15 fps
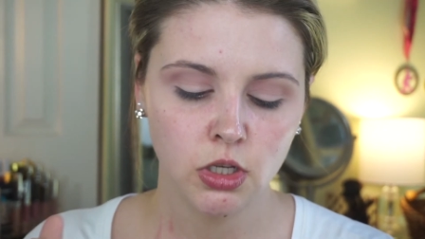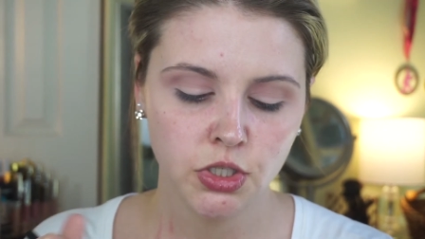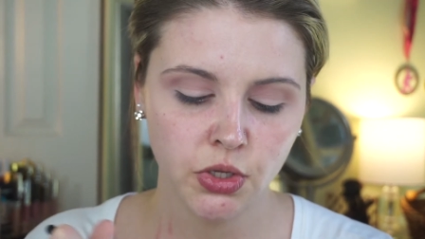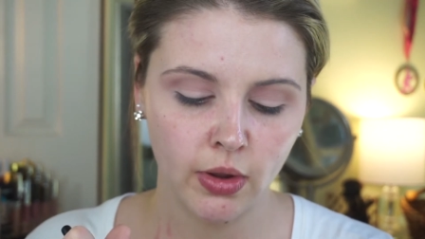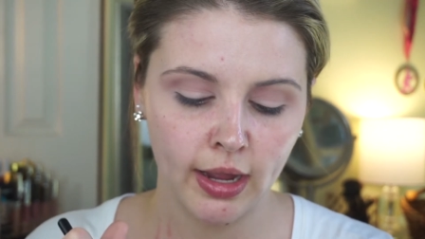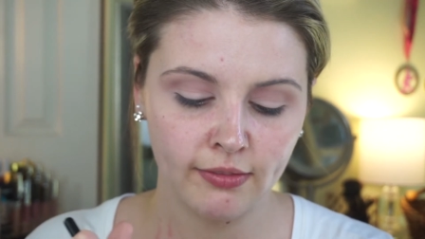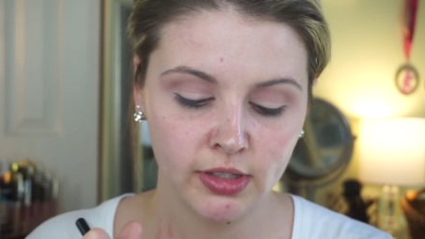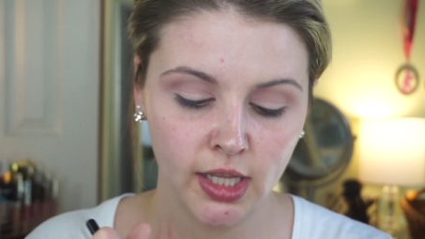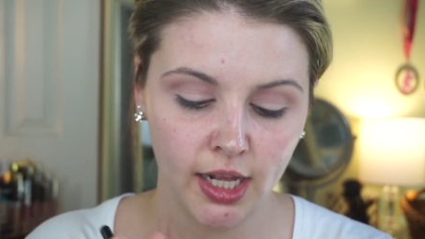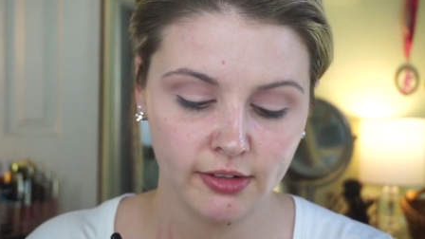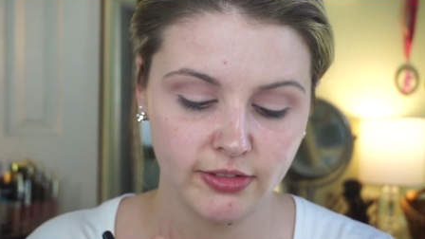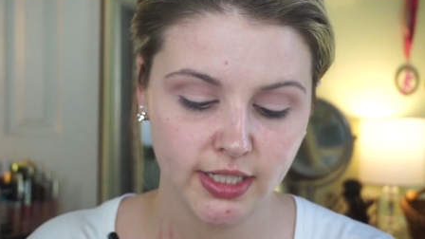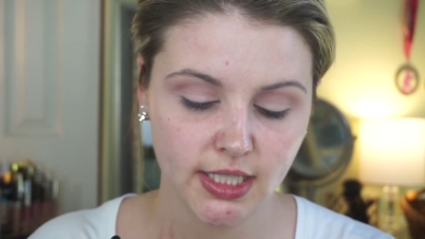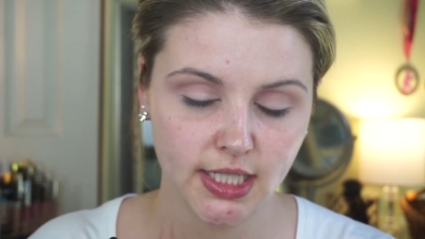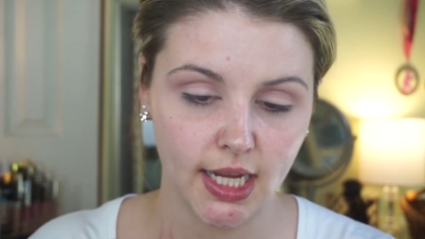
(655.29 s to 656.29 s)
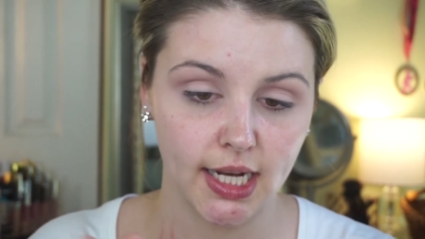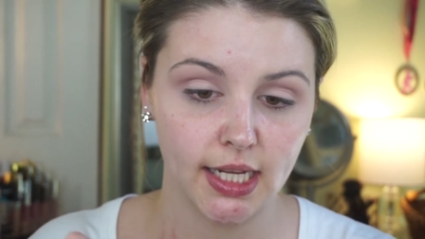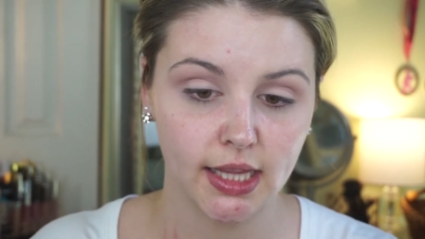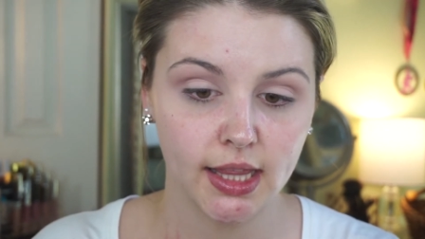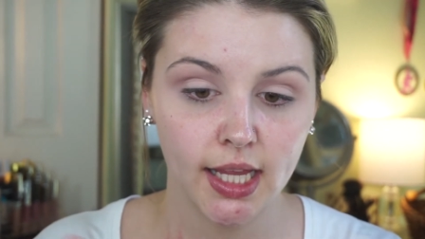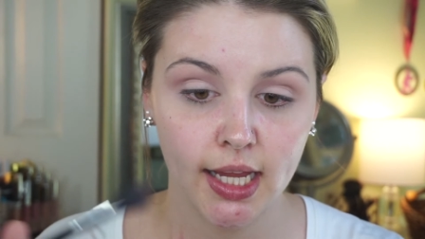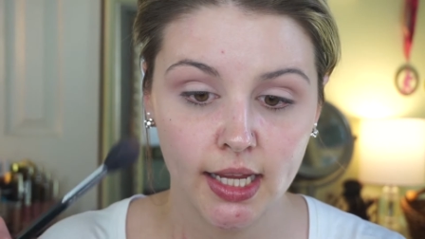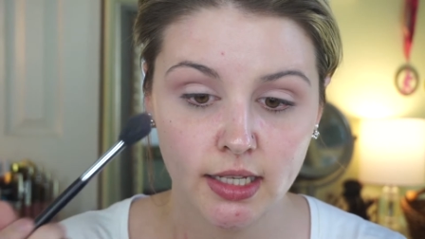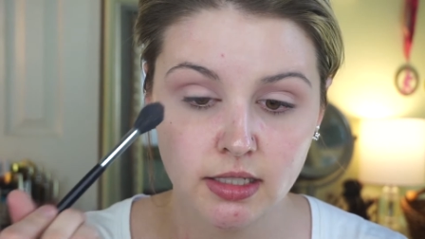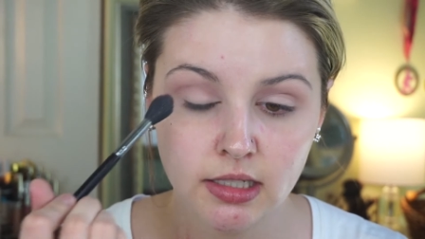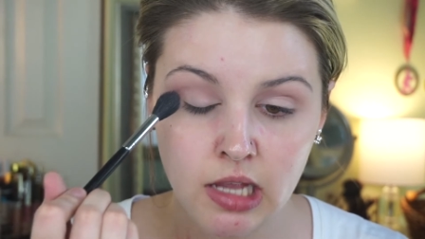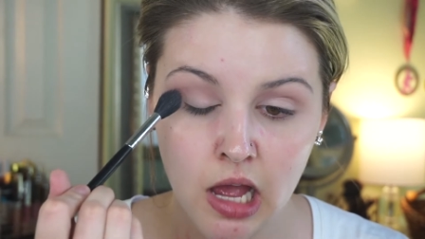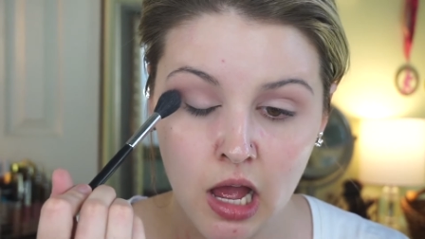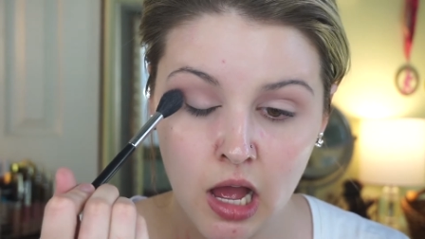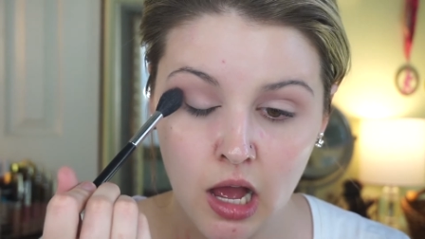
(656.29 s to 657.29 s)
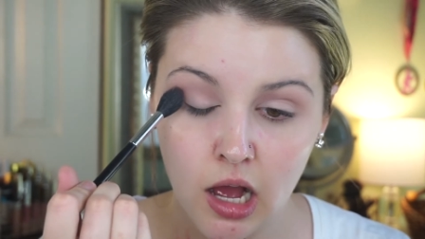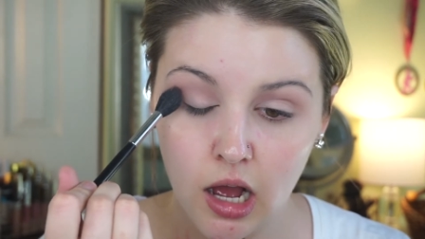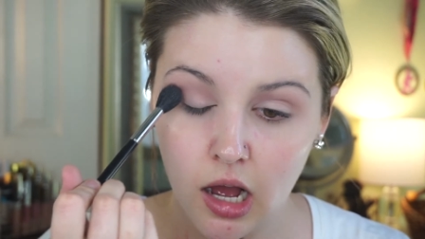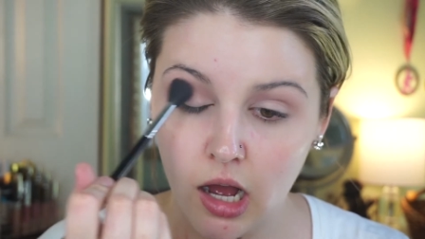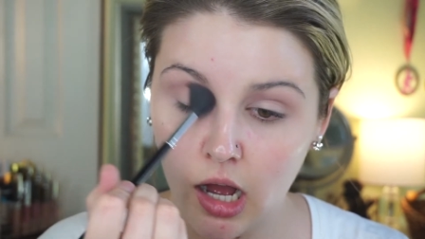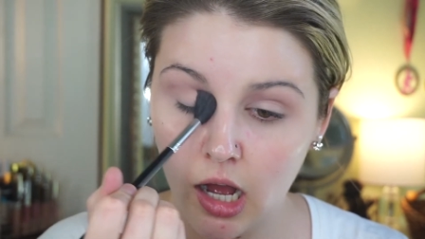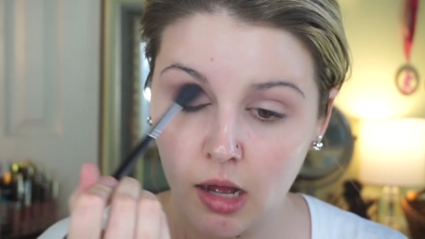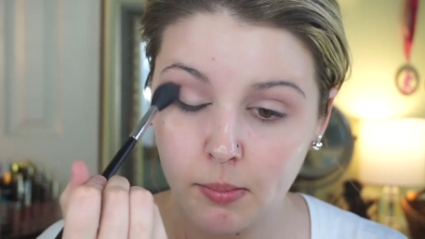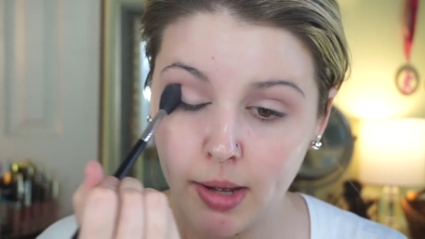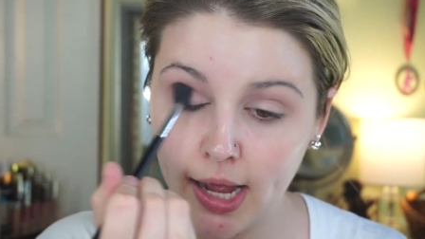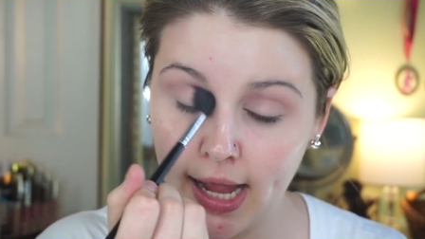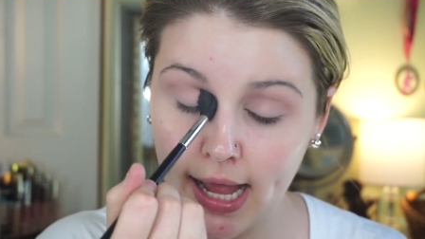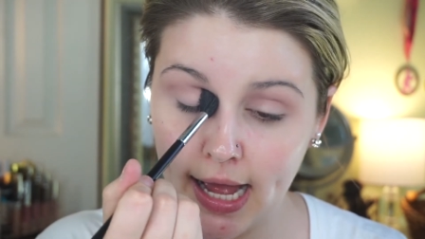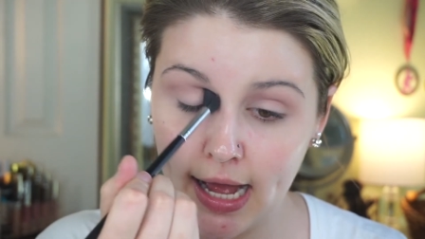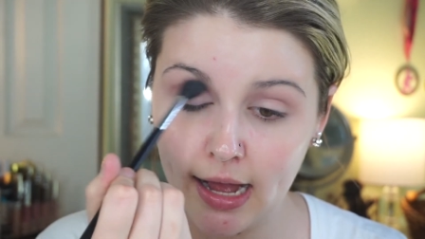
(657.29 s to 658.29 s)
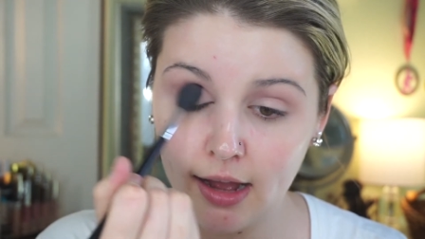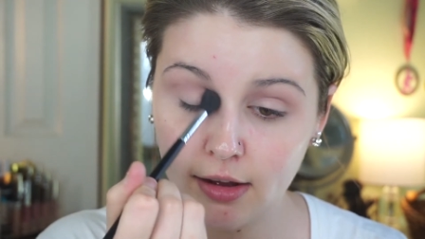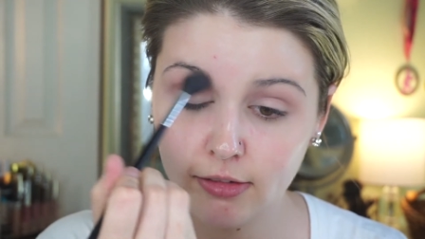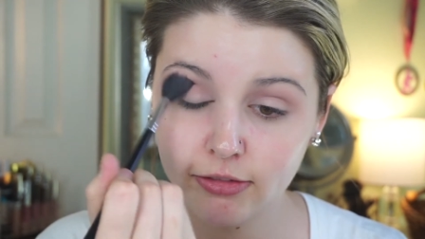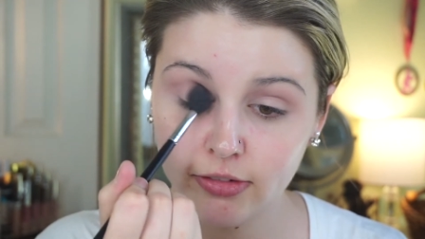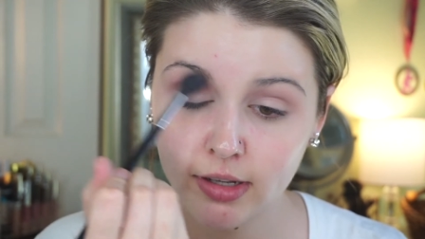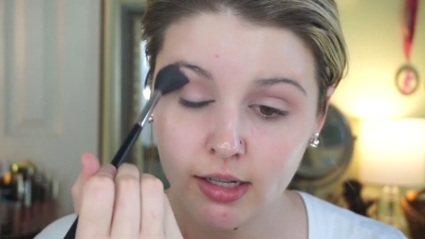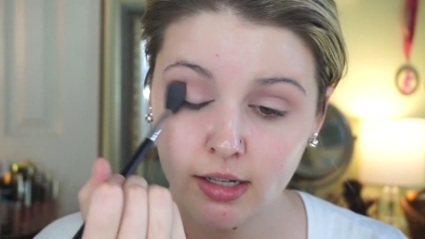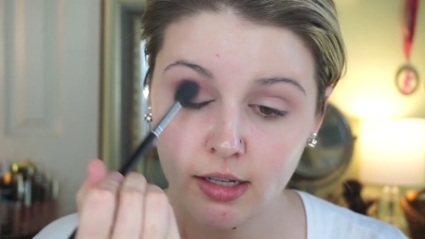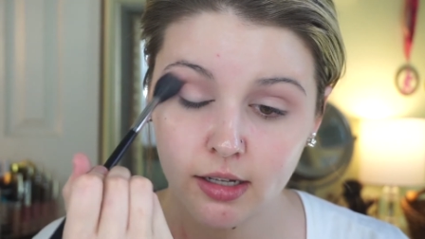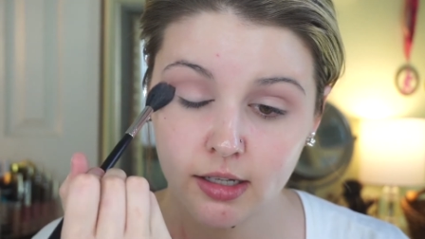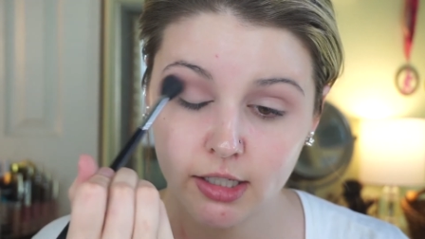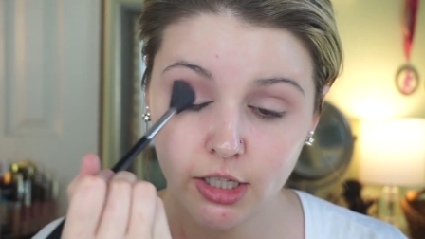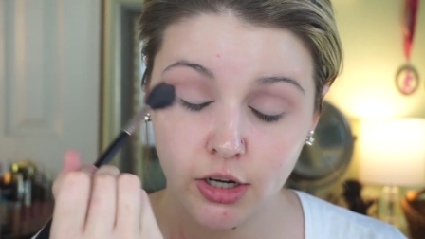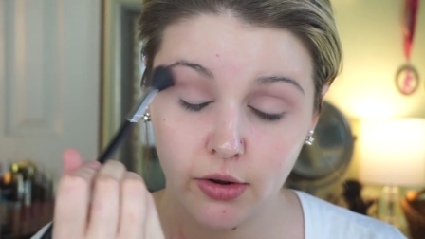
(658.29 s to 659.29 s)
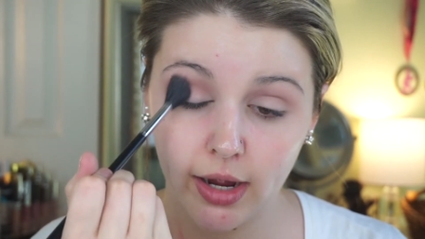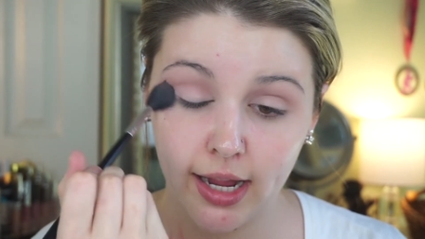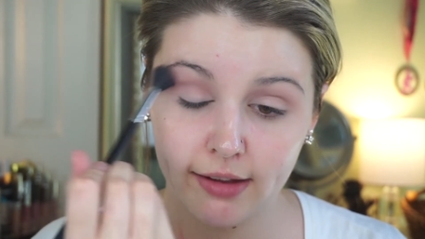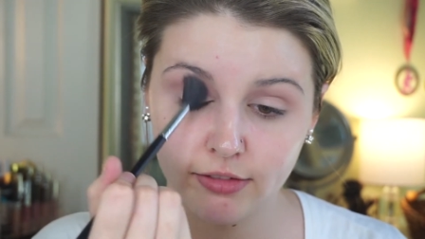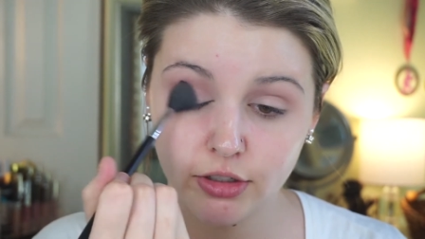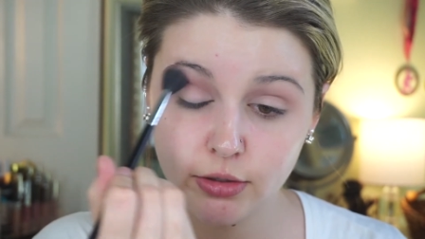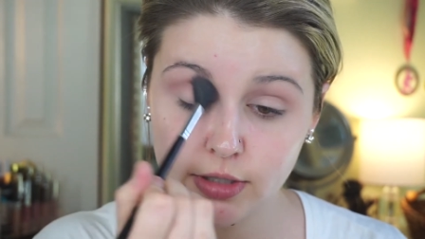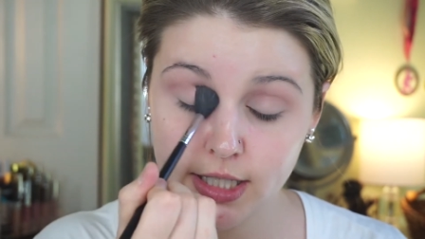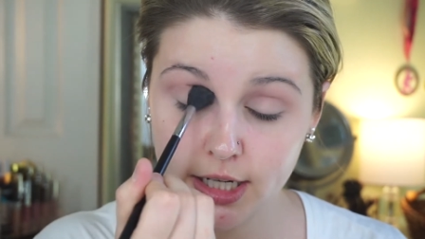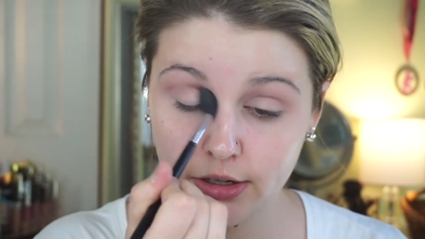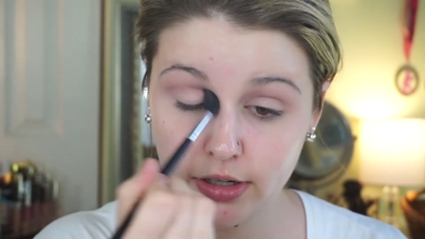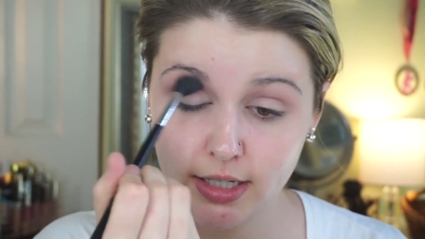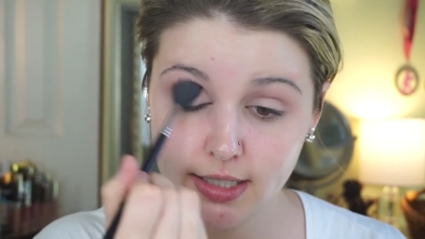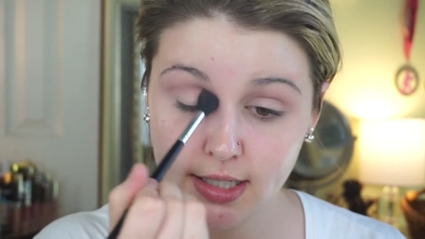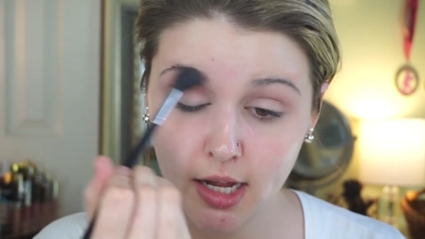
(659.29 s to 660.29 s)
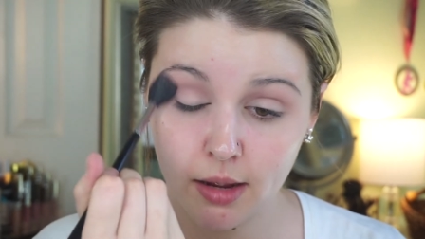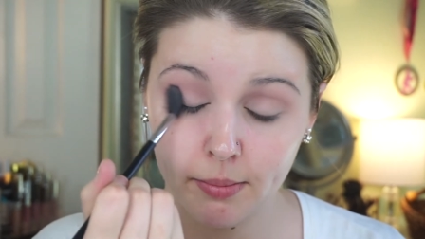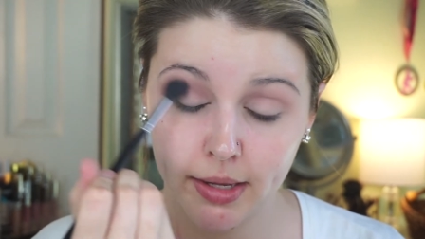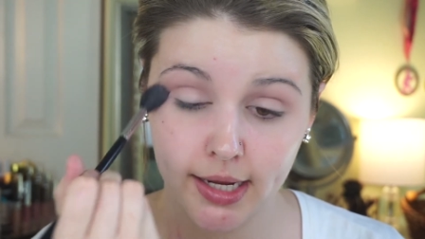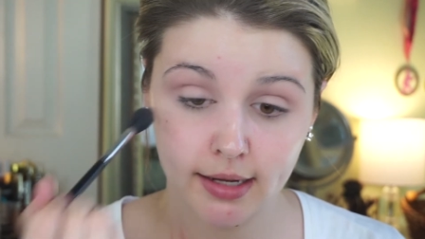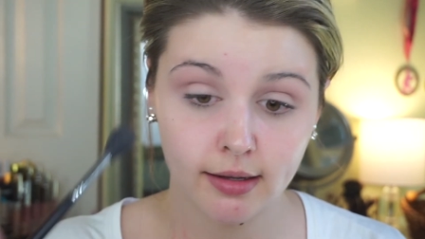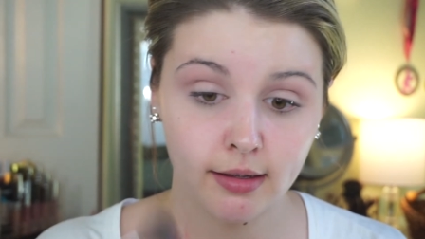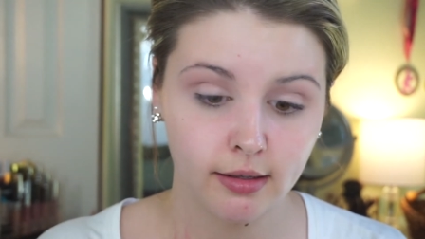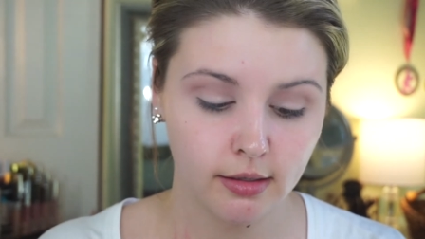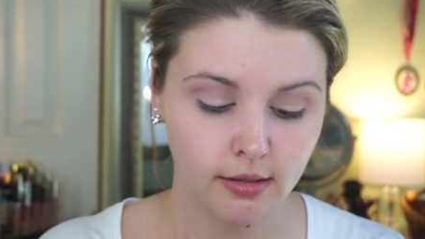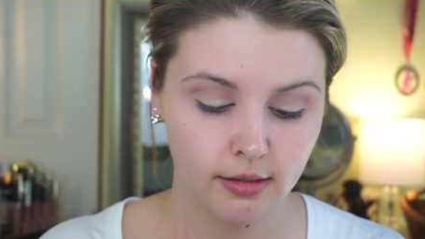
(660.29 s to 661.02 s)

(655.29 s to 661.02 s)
So I have a lot of exciting things. I have a new series coming,